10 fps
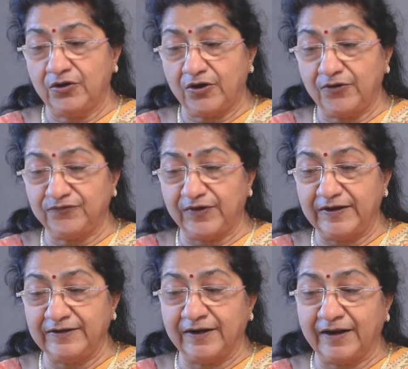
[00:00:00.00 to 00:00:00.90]
of
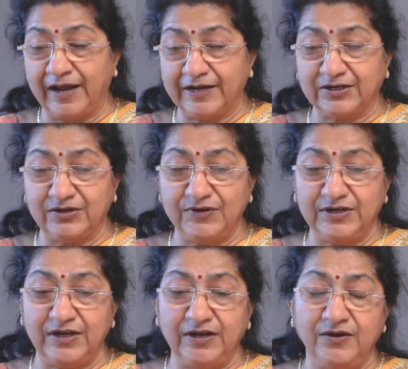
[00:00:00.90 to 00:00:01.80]
an
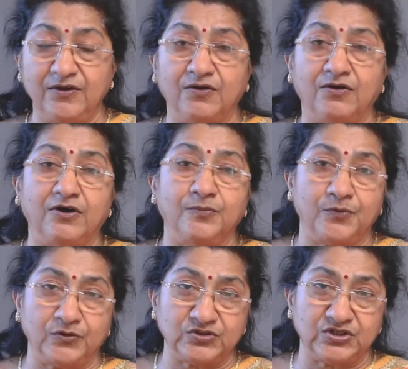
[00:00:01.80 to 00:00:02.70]
activity or
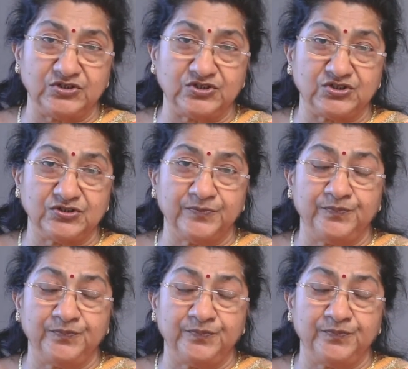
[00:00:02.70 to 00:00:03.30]
process.